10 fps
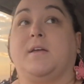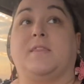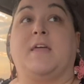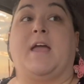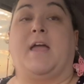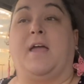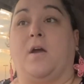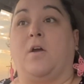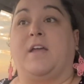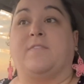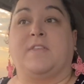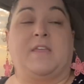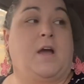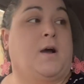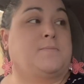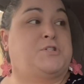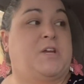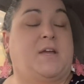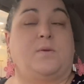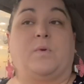They are given the
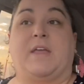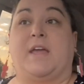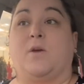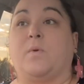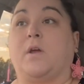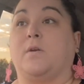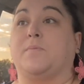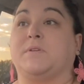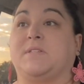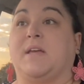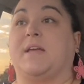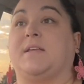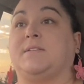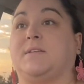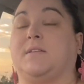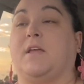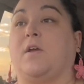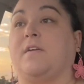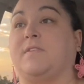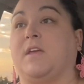option, when they get a 100%,
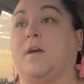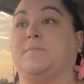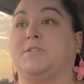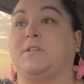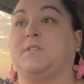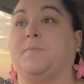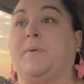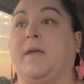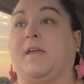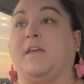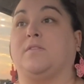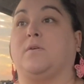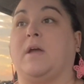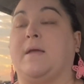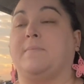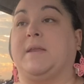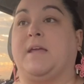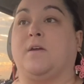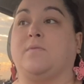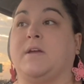they're given the option to pick either a
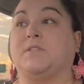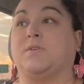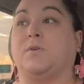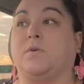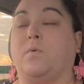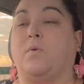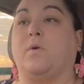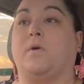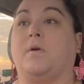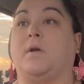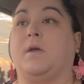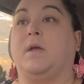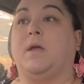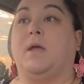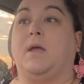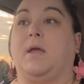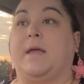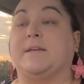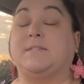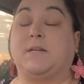mini eraser or
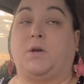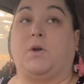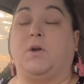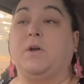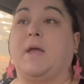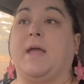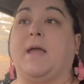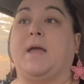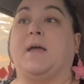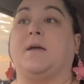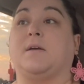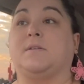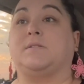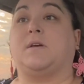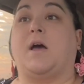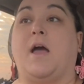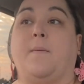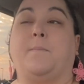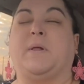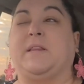a sticker. And
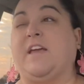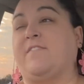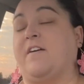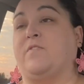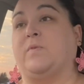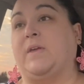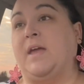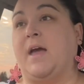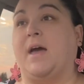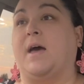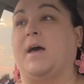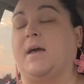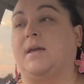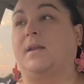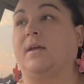I believe I've only had